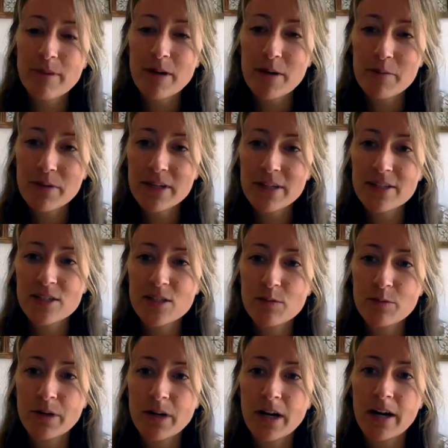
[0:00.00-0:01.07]
biggest
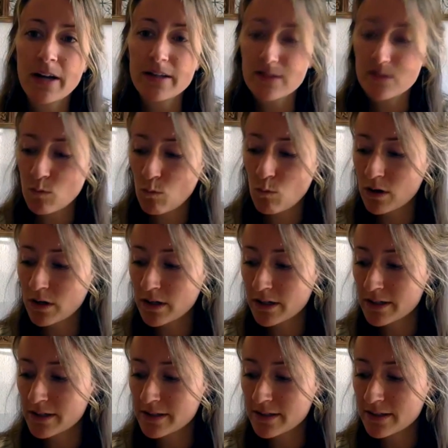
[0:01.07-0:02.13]
surprise
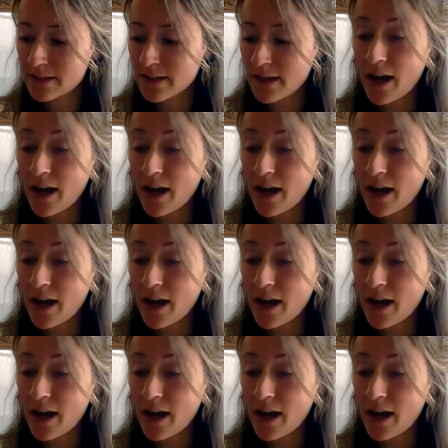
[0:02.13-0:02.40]
was